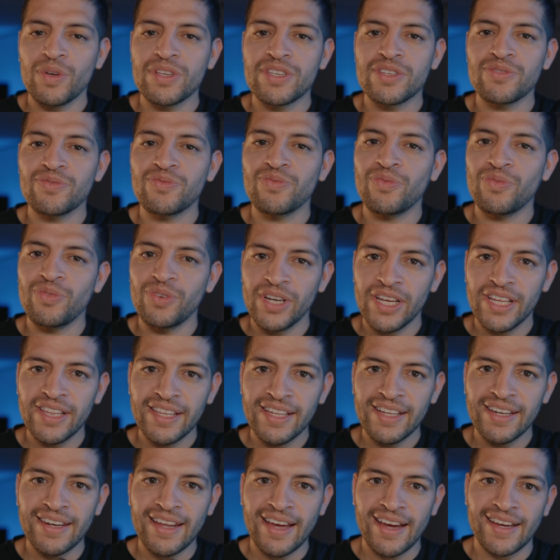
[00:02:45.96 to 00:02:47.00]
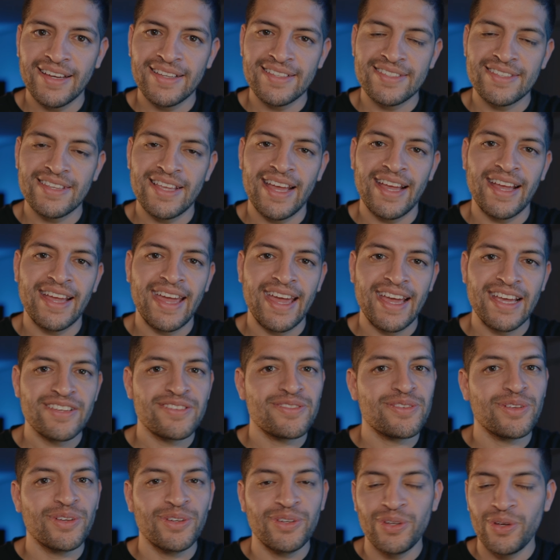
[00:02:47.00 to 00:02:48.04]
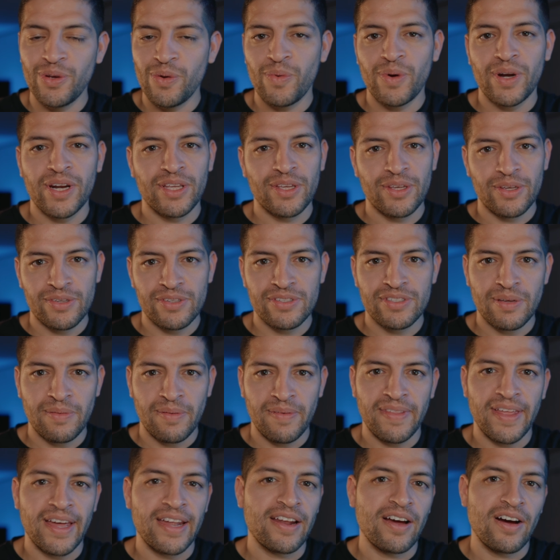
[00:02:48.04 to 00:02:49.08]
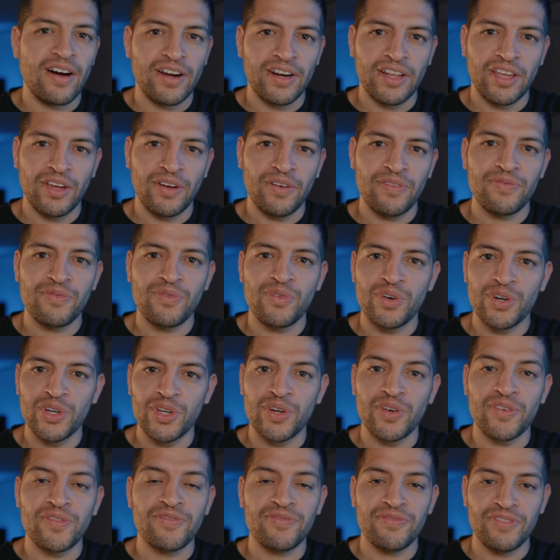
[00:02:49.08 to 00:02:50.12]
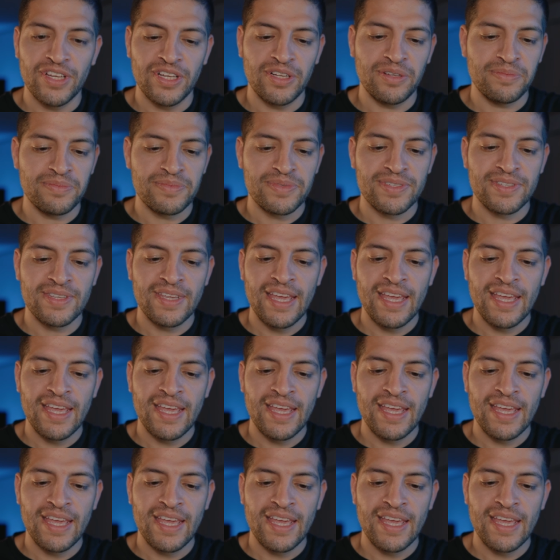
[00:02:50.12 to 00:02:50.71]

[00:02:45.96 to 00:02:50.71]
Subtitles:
is really nice in case you do want to use some of that audio for your films.